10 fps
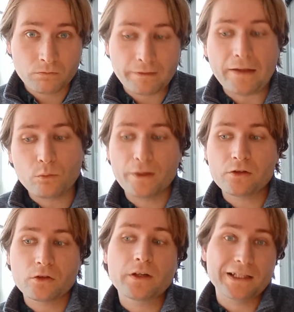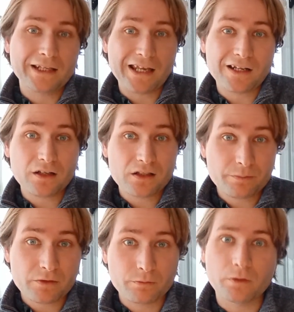that winter in Canada is
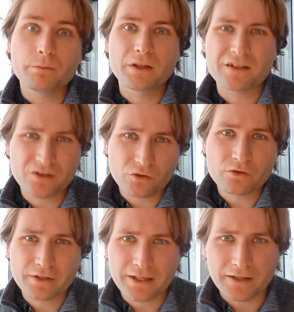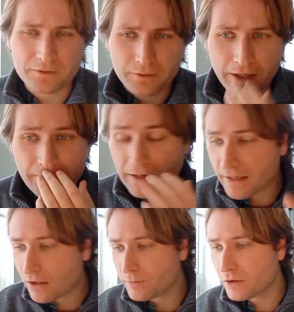miserable because it usually is. Okay, right
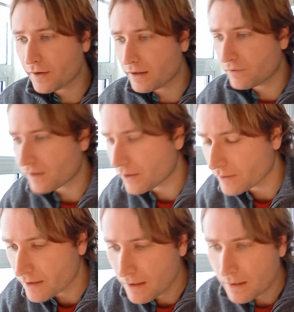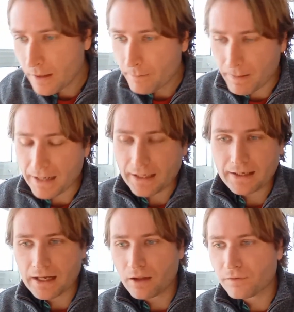now it'd be great if I was back in
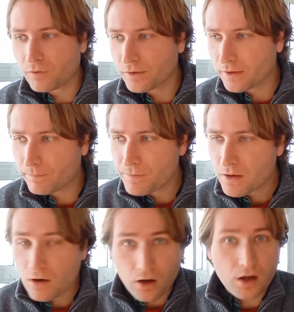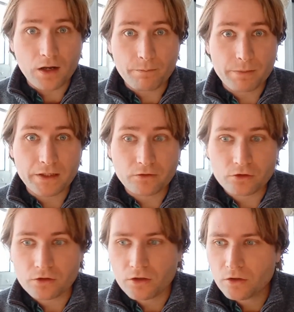California on a
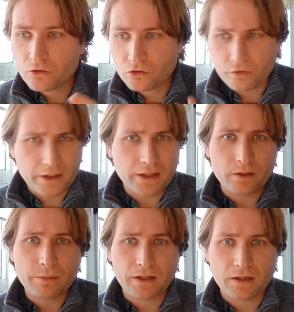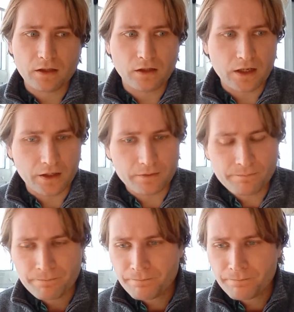beach drinking a pina colada